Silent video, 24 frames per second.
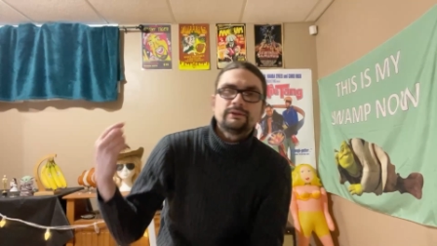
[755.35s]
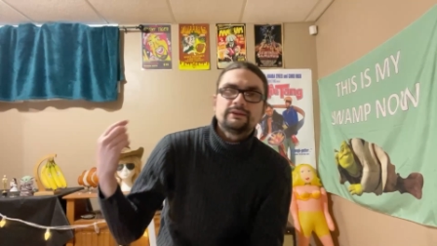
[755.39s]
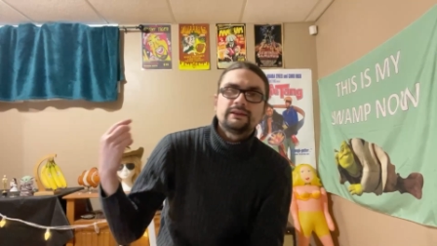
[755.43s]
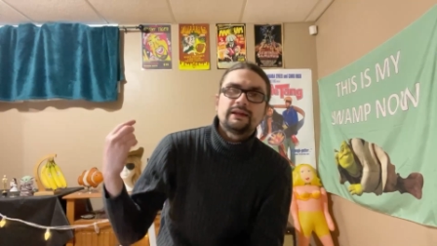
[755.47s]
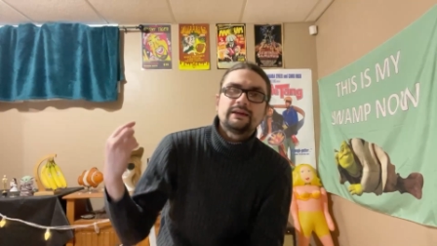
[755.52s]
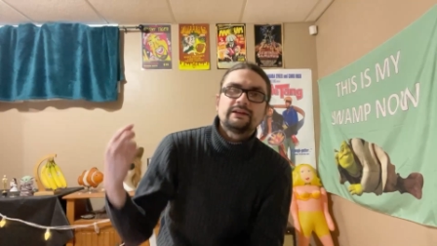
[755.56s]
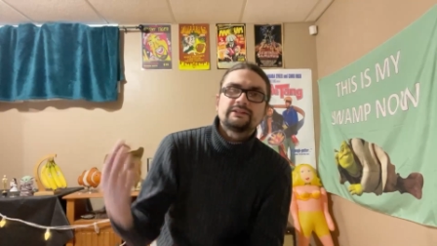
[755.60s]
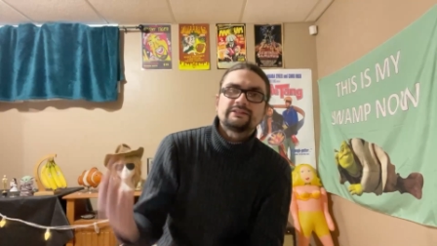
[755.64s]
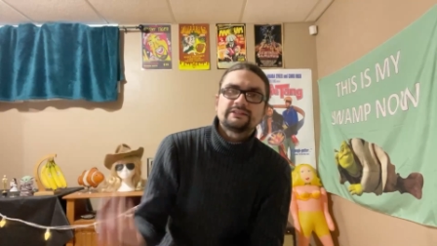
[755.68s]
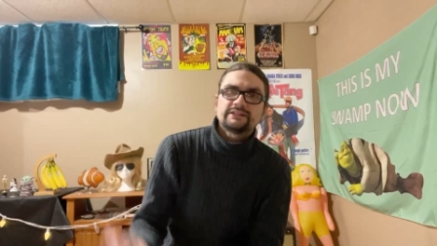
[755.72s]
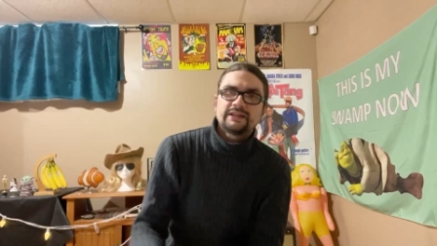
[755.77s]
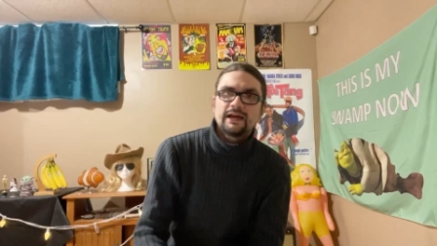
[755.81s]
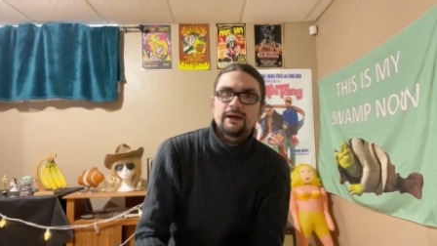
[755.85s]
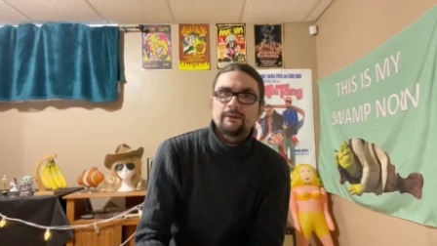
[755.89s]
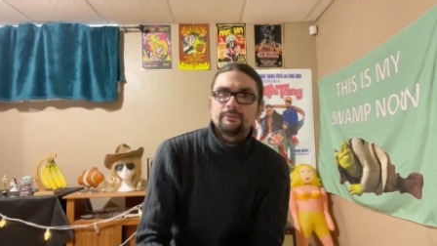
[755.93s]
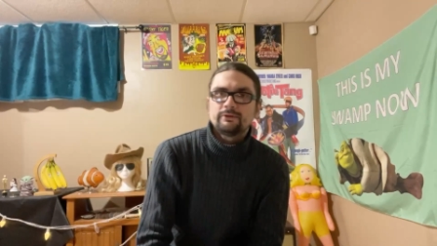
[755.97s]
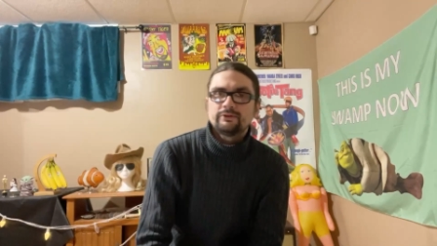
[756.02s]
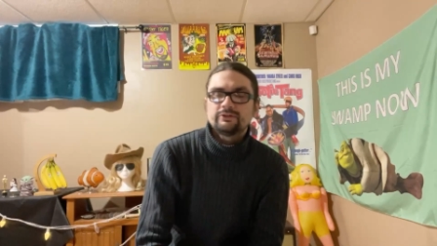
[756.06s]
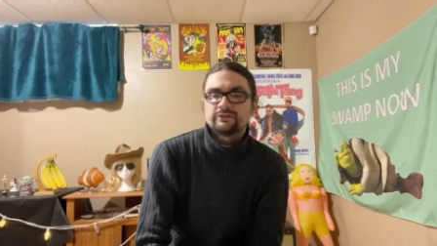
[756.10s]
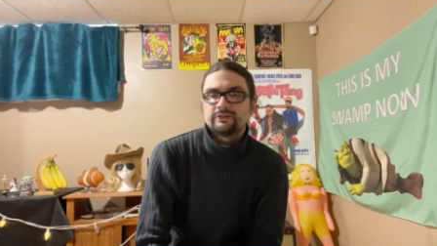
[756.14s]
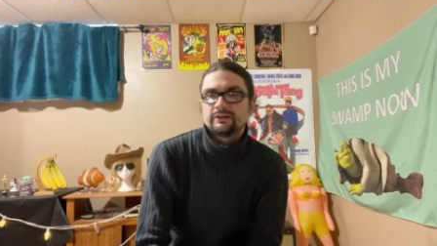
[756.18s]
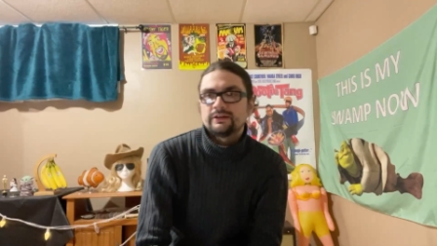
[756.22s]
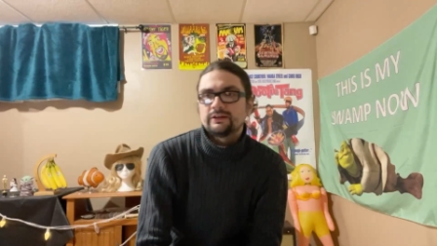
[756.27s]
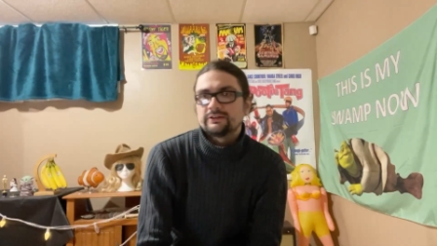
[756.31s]
they
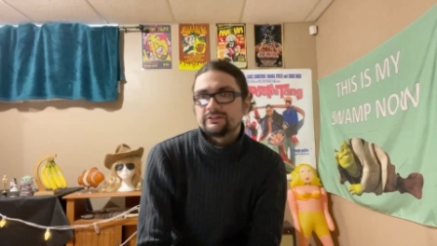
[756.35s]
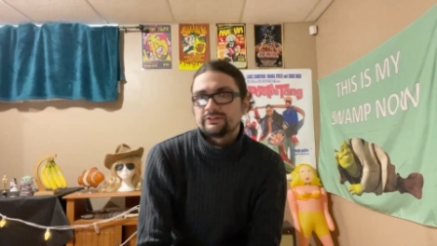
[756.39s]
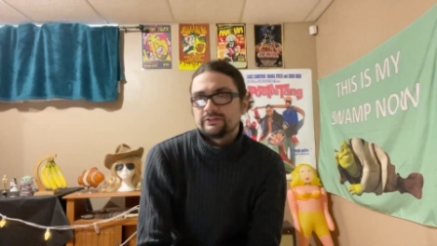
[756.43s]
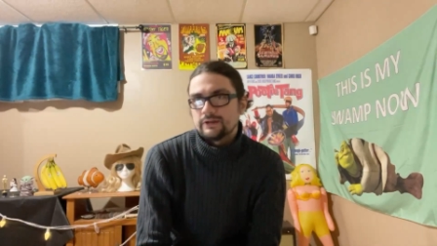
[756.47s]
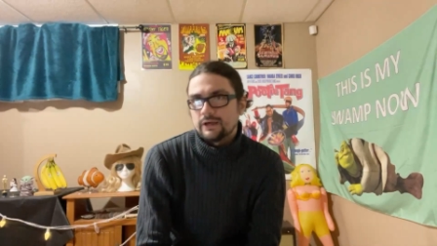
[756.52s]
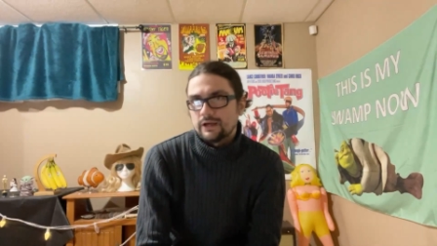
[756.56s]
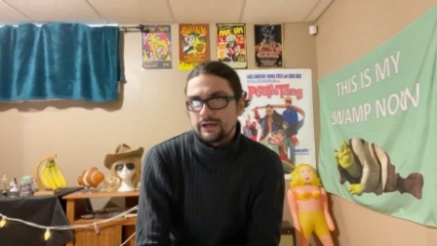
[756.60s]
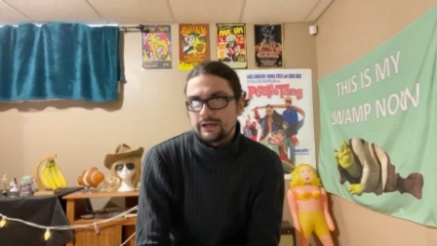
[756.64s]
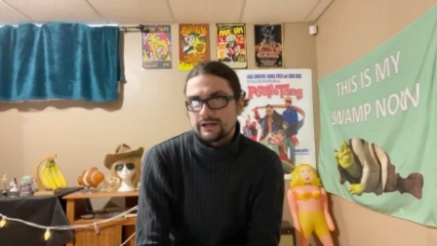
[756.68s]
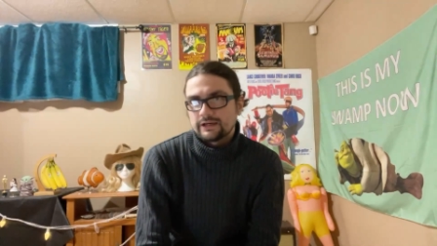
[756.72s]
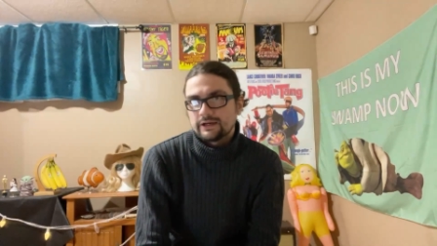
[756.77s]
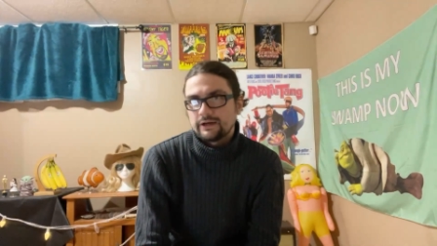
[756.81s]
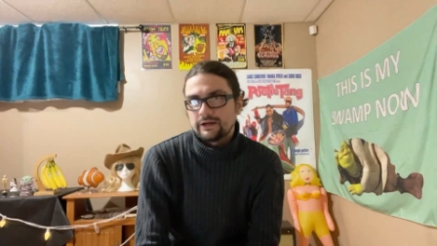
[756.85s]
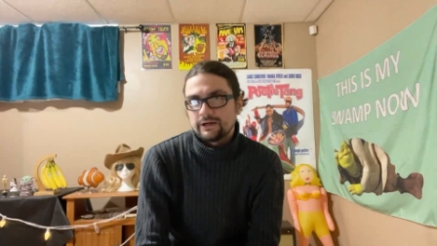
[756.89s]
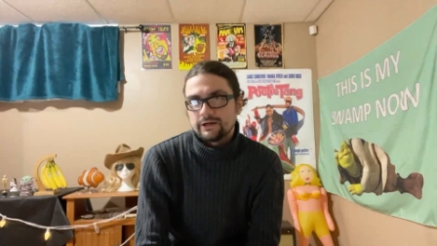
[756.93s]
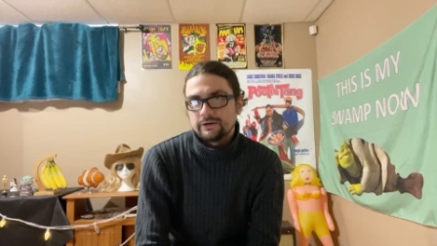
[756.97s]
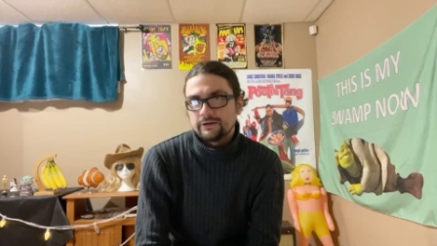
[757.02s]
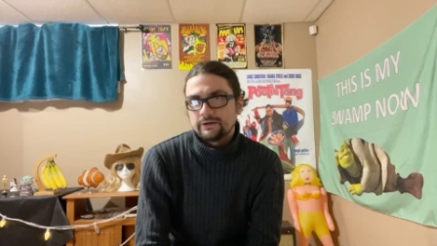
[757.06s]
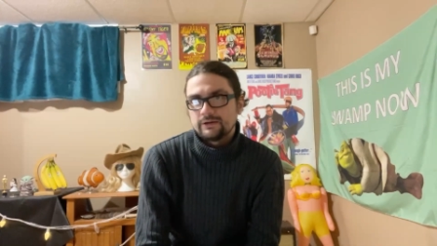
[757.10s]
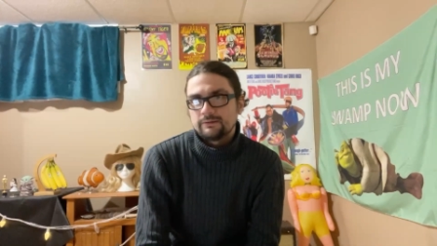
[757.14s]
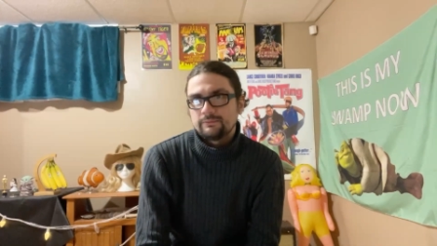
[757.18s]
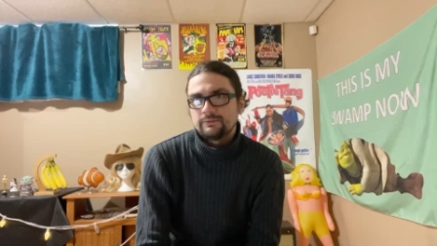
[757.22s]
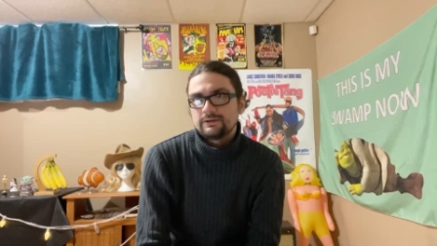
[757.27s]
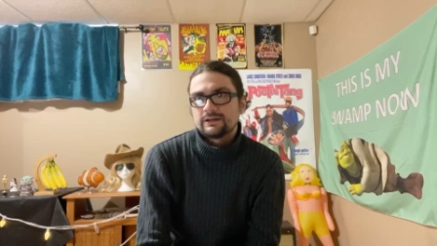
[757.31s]
established that it's not a
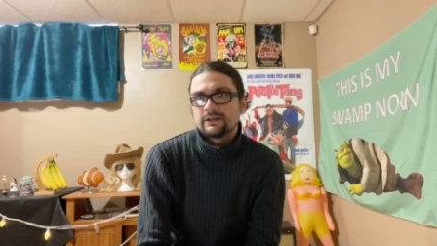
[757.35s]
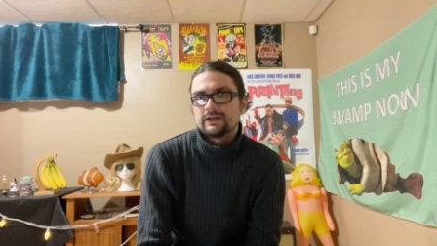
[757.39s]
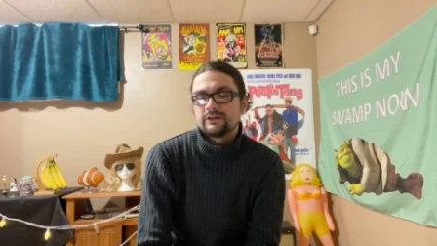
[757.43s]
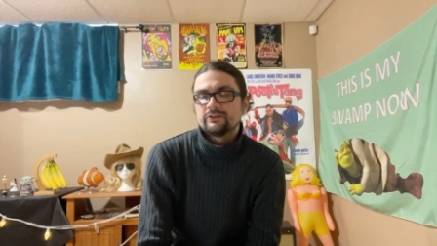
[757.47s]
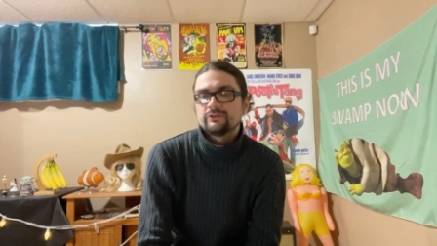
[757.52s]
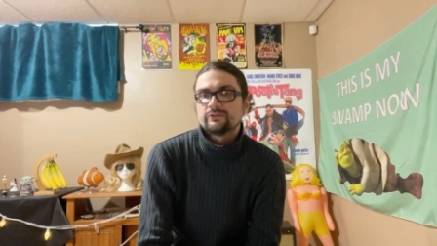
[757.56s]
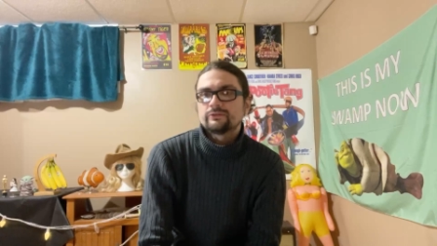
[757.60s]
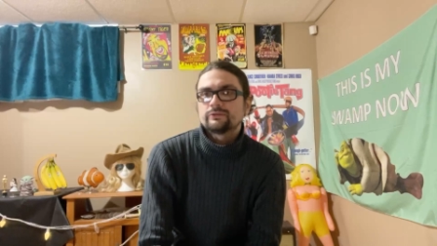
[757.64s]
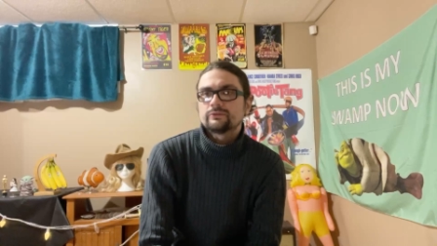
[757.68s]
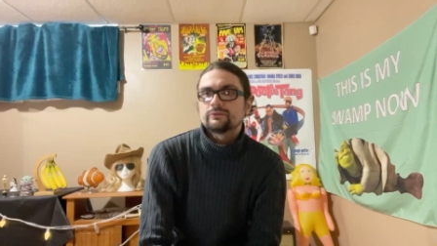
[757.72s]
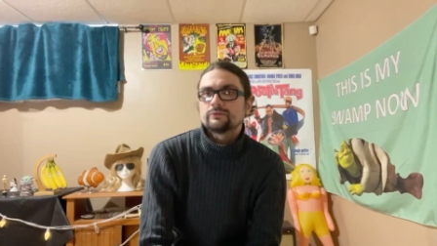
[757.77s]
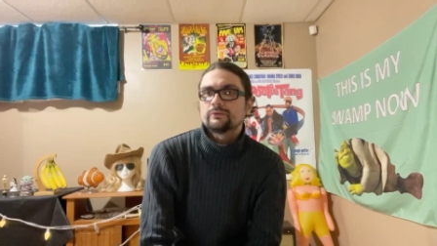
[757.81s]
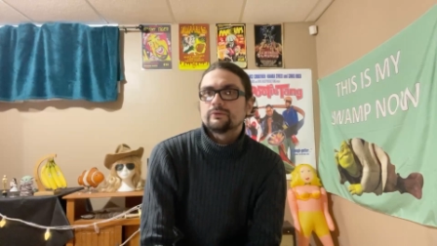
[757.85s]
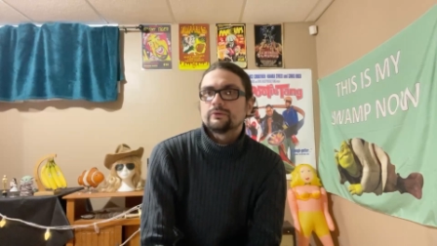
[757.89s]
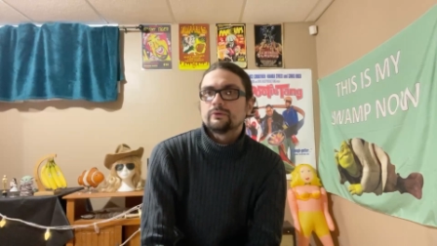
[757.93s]
coyote because